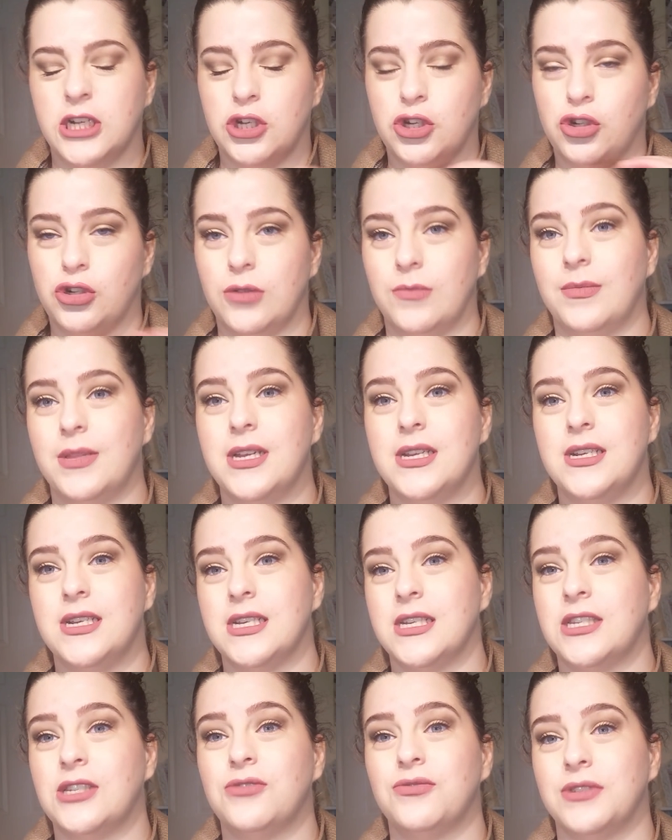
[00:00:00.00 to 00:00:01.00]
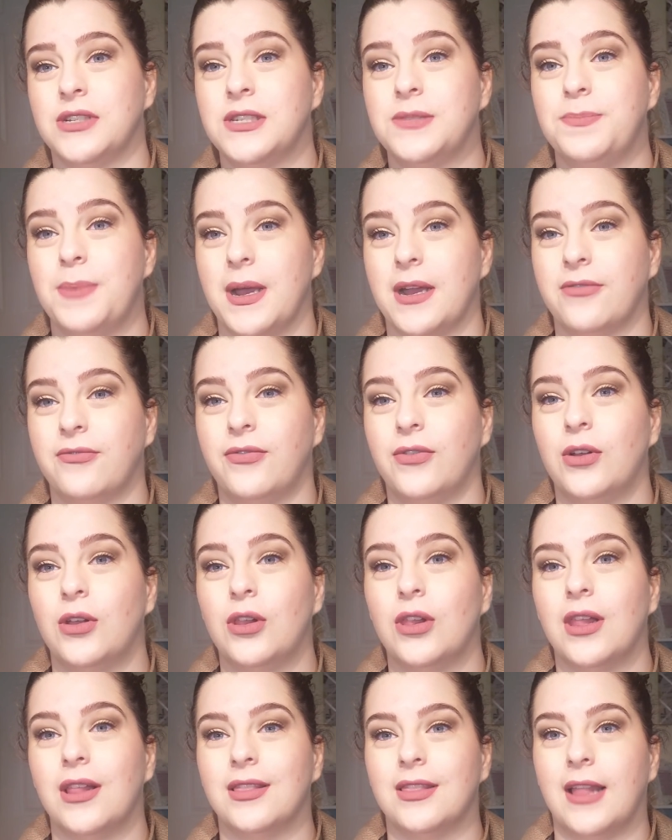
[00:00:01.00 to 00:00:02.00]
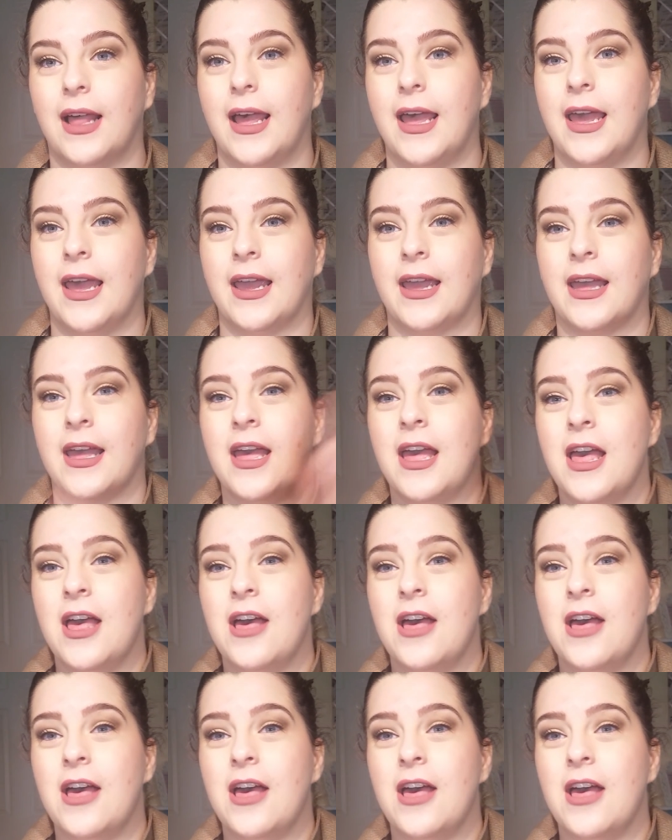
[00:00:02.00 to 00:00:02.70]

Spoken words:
extremely disrespectful, like